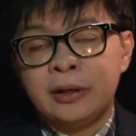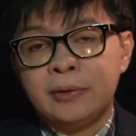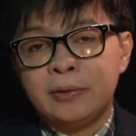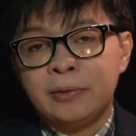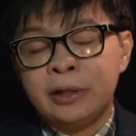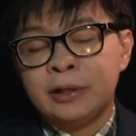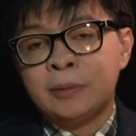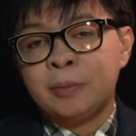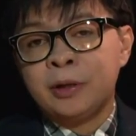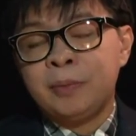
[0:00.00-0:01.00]
Now,
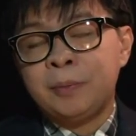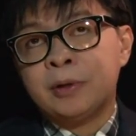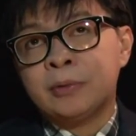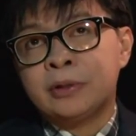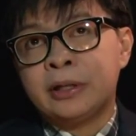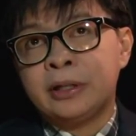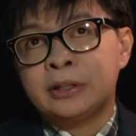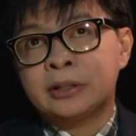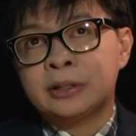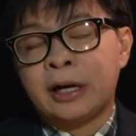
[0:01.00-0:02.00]
within that point, people would
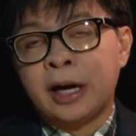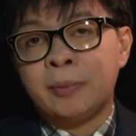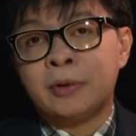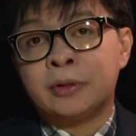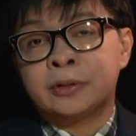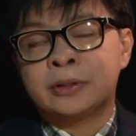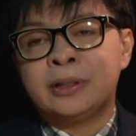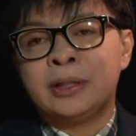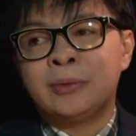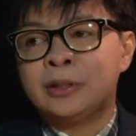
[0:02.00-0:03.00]
raise
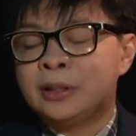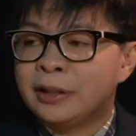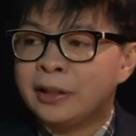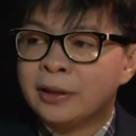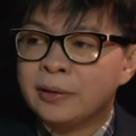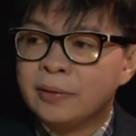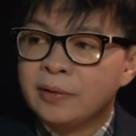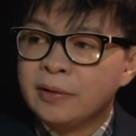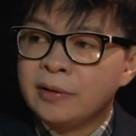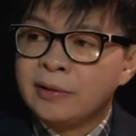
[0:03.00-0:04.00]
eyebrows and they would say that,
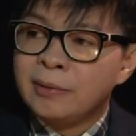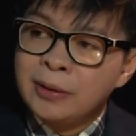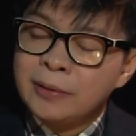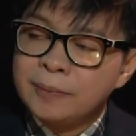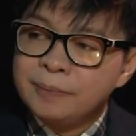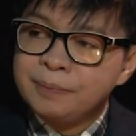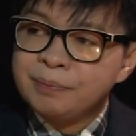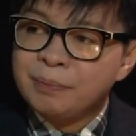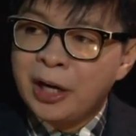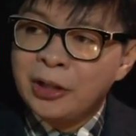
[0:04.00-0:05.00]
well,
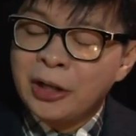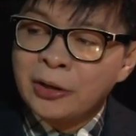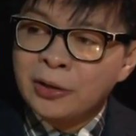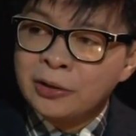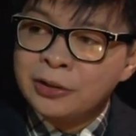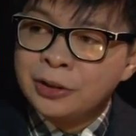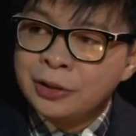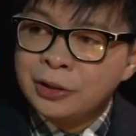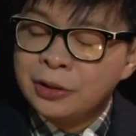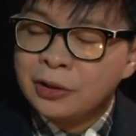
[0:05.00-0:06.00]

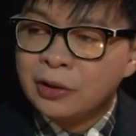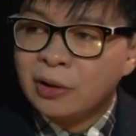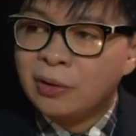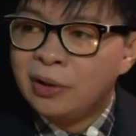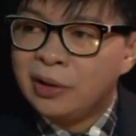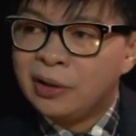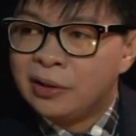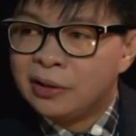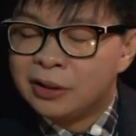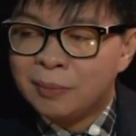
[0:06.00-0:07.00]
biotechnology,
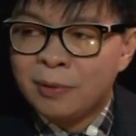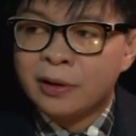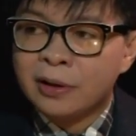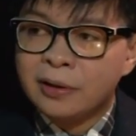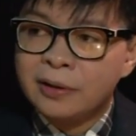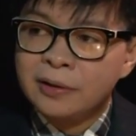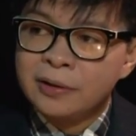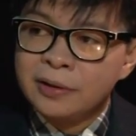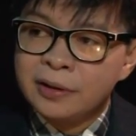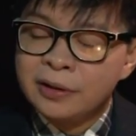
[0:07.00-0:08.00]
cloning is immoral.
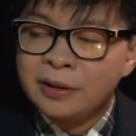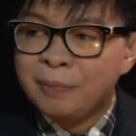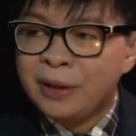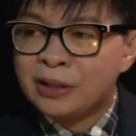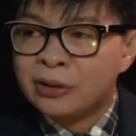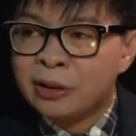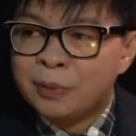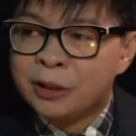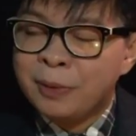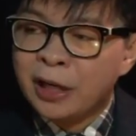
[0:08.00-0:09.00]
It depends on
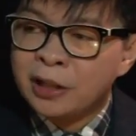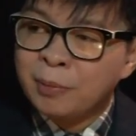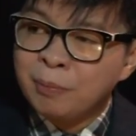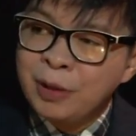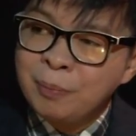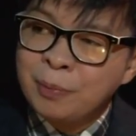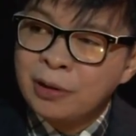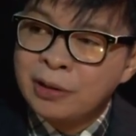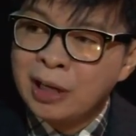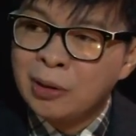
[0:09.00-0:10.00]
the perspective of
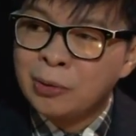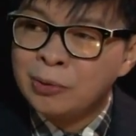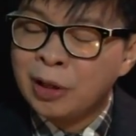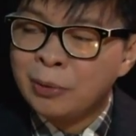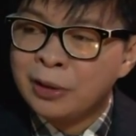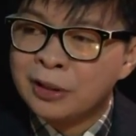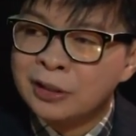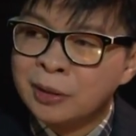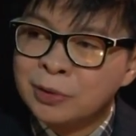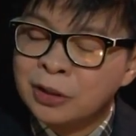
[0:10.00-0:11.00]
people and how they would
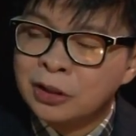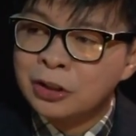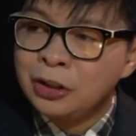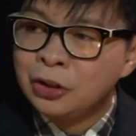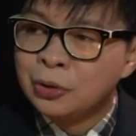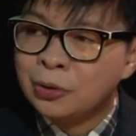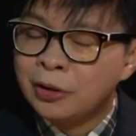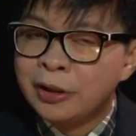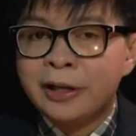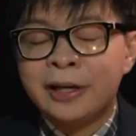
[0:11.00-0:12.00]
accept such
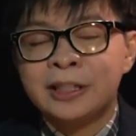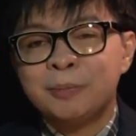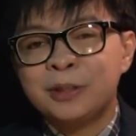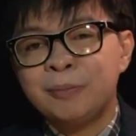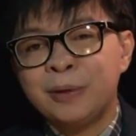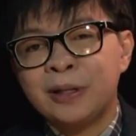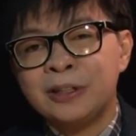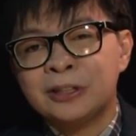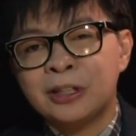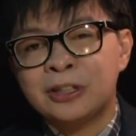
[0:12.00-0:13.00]
issue. And
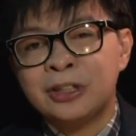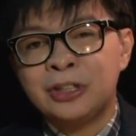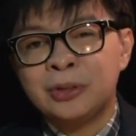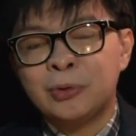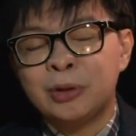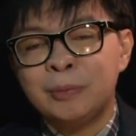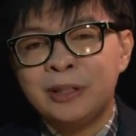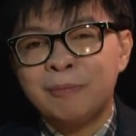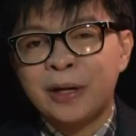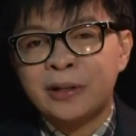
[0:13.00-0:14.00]
specifically, such issue
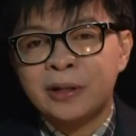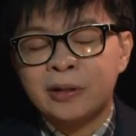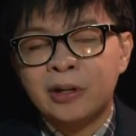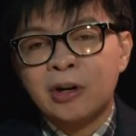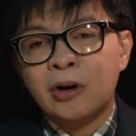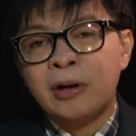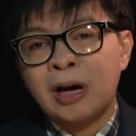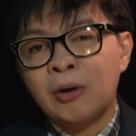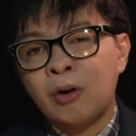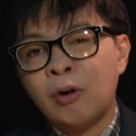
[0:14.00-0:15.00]
would be dependent
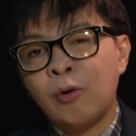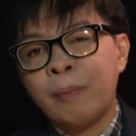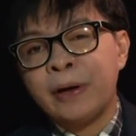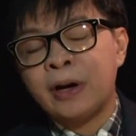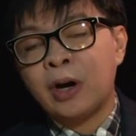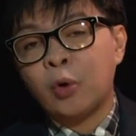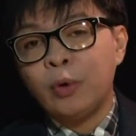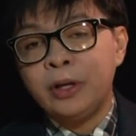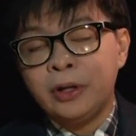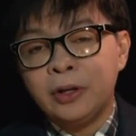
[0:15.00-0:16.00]
on how open
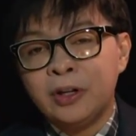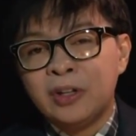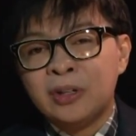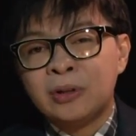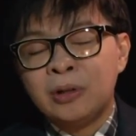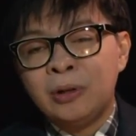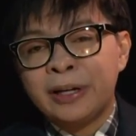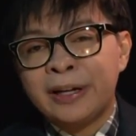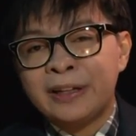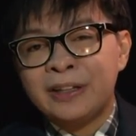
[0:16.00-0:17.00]
are we to
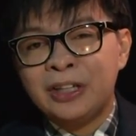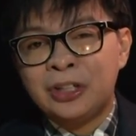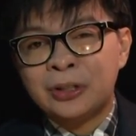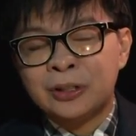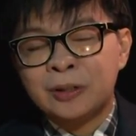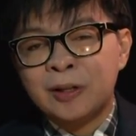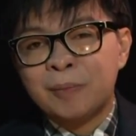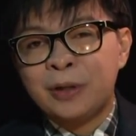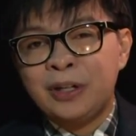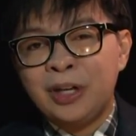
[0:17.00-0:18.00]
looking at issues
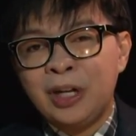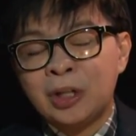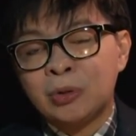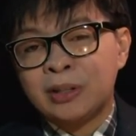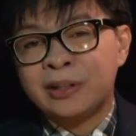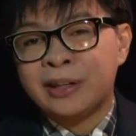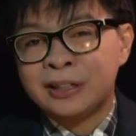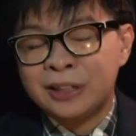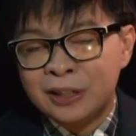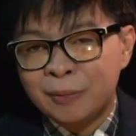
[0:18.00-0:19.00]
pertaining to
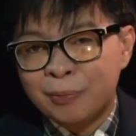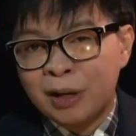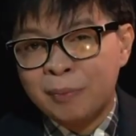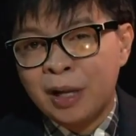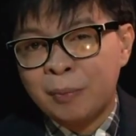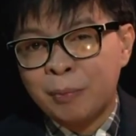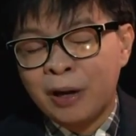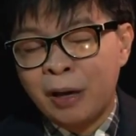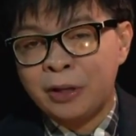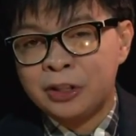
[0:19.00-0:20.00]
addressing the problem
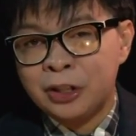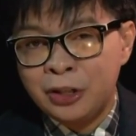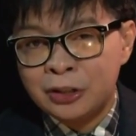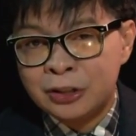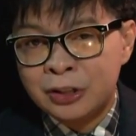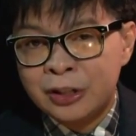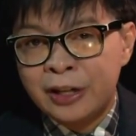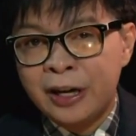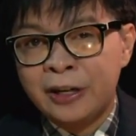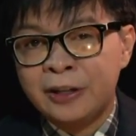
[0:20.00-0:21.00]
of climate change
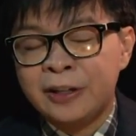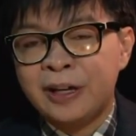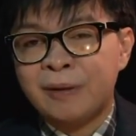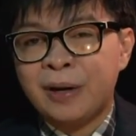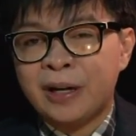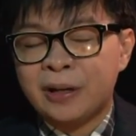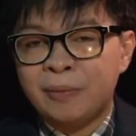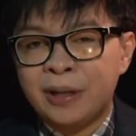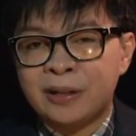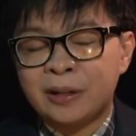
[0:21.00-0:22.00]
and
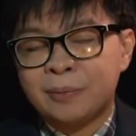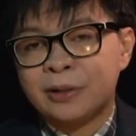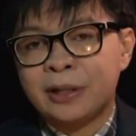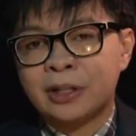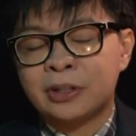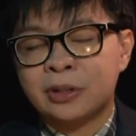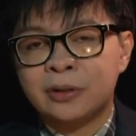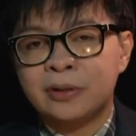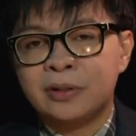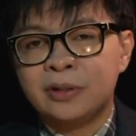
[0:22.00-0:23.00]
environmental
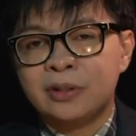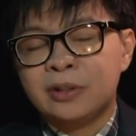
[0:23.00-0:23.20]
protection.